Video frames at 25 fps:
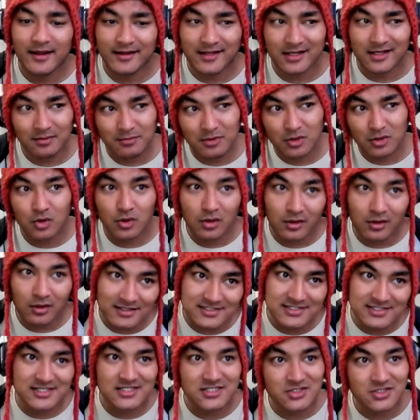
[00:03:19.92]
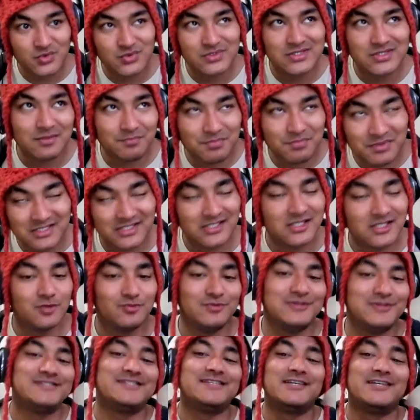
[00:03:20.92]
academic collocations used in PT,
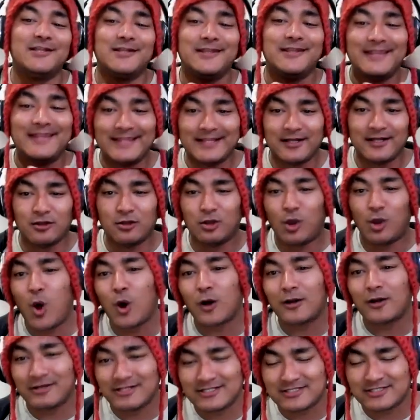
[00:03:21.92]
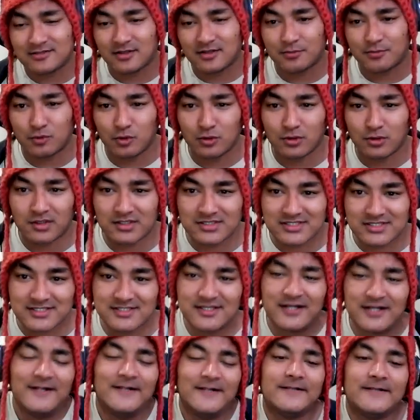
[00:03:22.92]
you will see a long list of
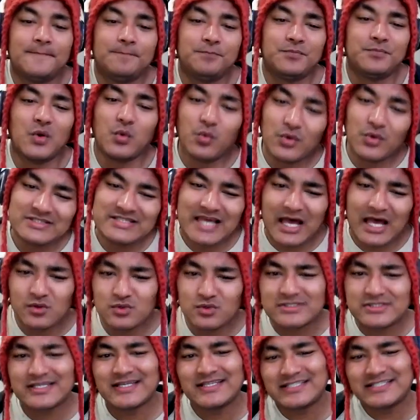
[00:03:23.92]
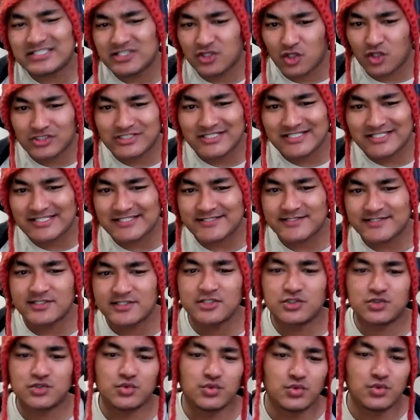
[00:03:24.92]
collocations, which I will say is not
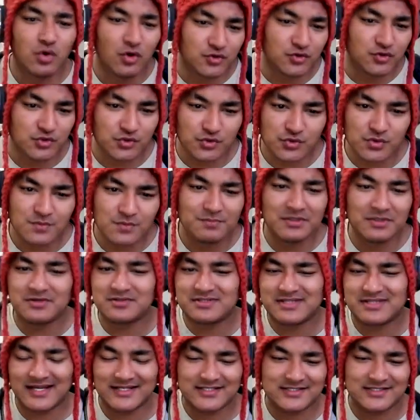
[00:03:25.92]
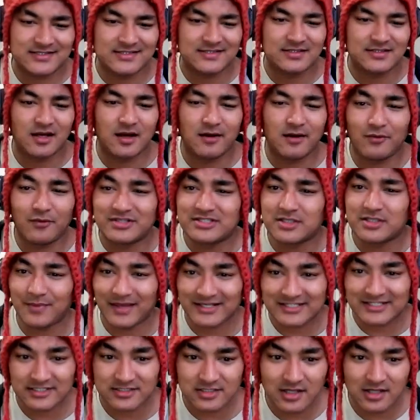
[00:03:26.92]
necessary to go through because that's a waste of
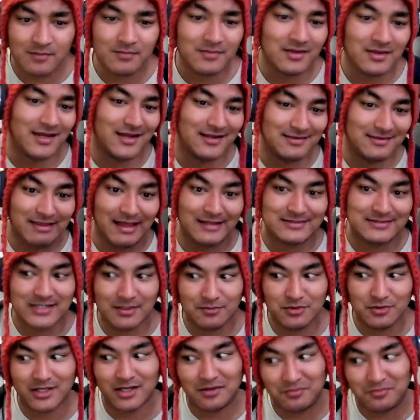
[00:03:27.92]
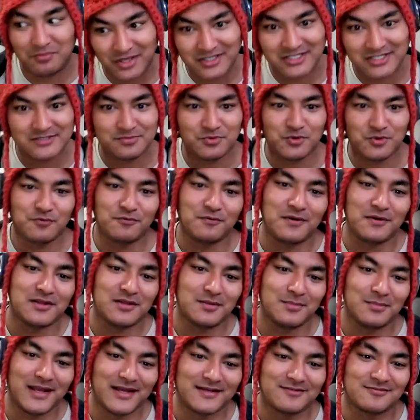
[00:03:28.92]
extra time. In that time, you can practice more fill in
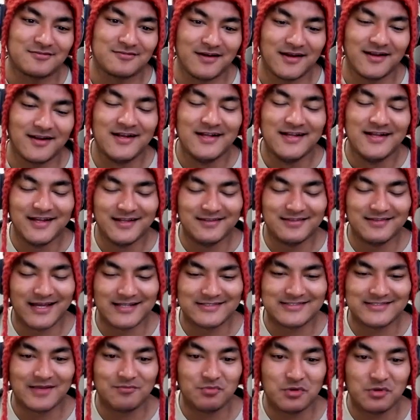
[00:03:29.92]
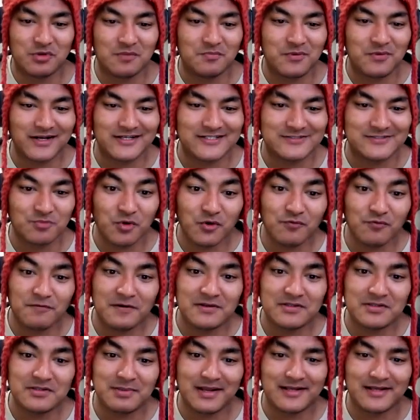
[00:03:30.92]
the blanks, right? In that time, you can practice more
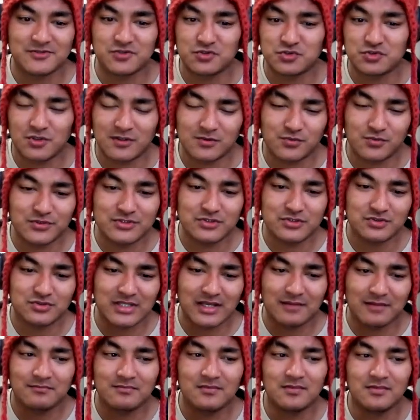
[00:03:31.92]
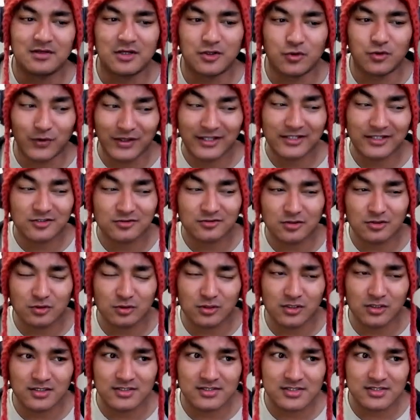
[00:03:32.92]
fill in the blanks. So don't waste your time going through the
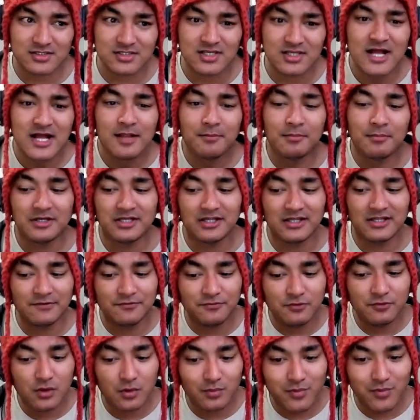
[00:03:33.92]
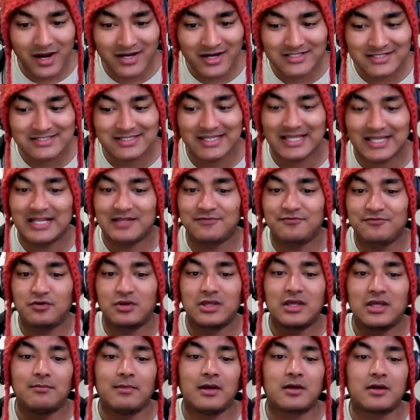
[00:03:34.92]
collocations. But if you are practicing and if you
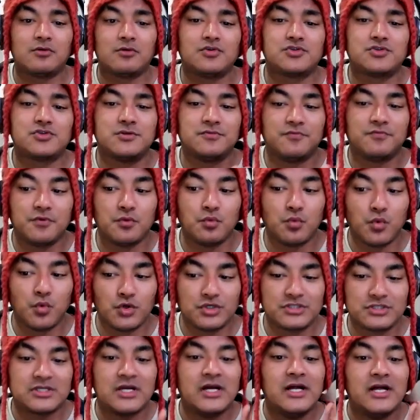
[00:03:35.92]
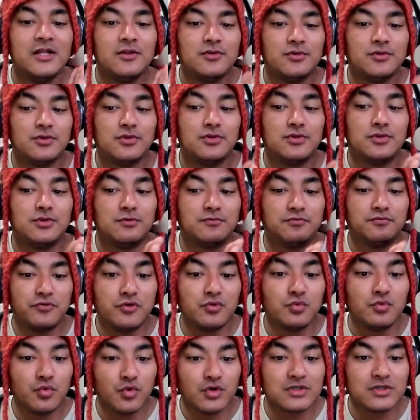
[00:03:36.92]
came across few
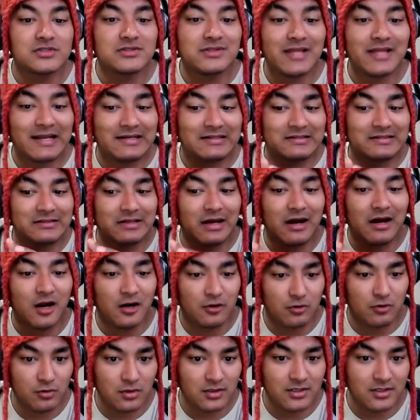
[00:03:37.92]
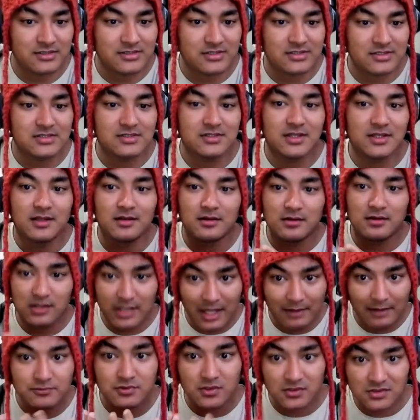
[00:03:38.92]
words that are collocations, then you
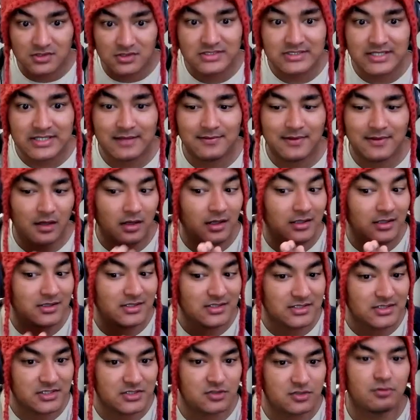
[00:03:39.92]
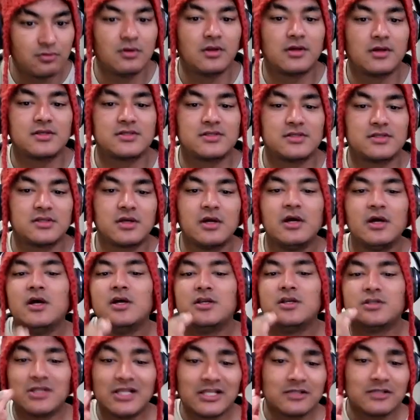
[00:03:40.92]
have to understand that okay, this is collocation.
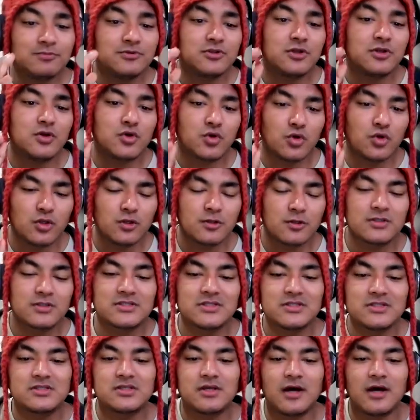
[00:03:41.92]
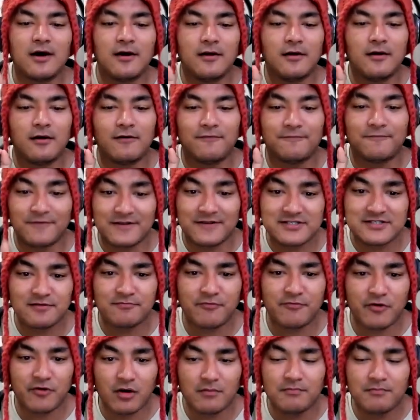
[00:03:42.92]
So let me tell you, collocations are a
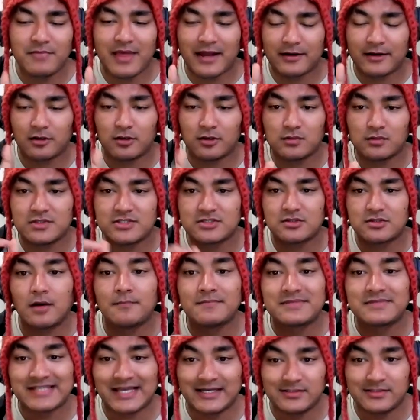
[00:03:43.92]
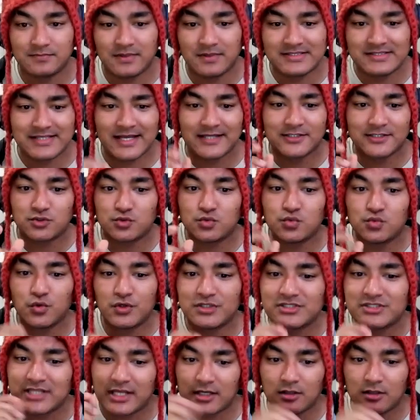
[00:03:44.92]
phrasal verb that always comes side by side. 2
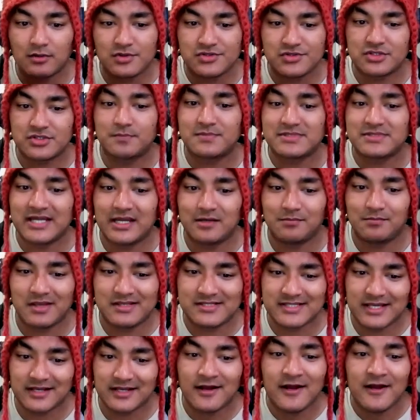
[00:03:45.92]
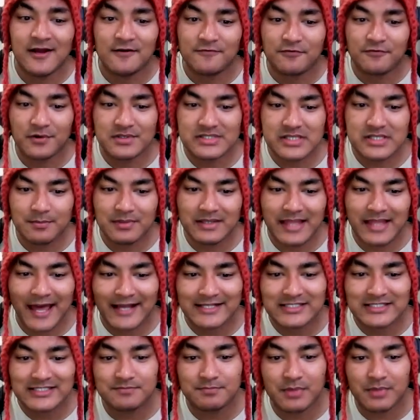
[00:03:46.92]
words that always come side by side. For example,
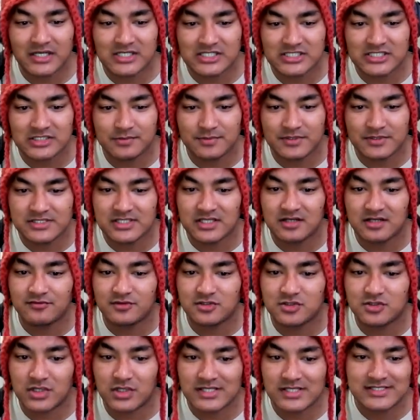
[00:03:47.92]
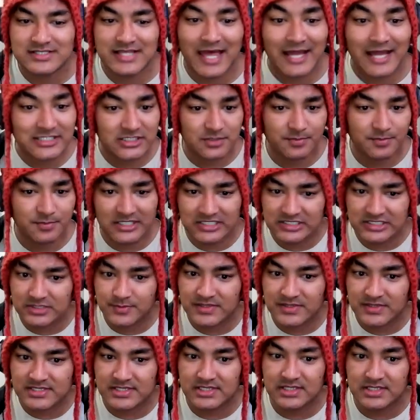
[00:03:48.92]
active participation of students. Active
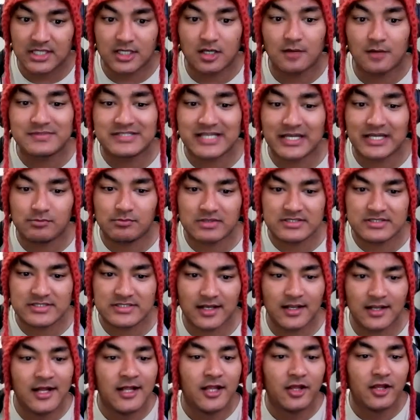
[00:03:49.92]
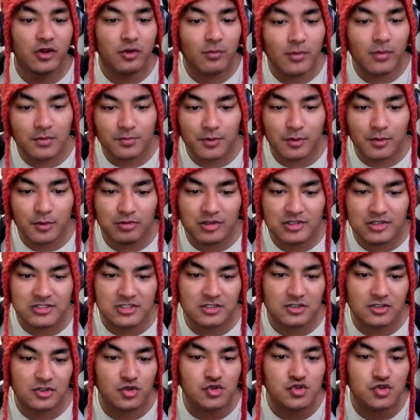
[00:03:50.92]
participation, they come side by side. Human
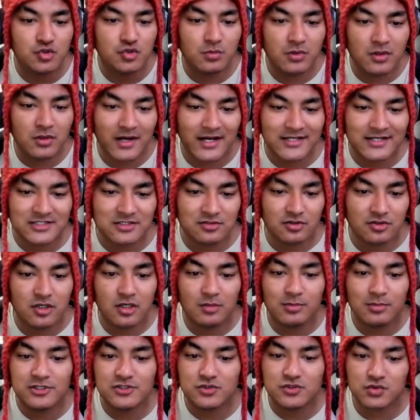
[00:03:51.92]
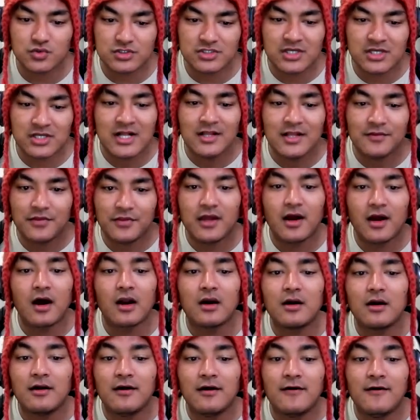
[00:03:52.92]
population, consumer rights, renewable source, they
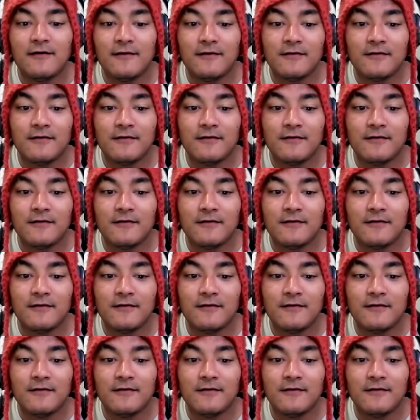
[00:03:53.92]
are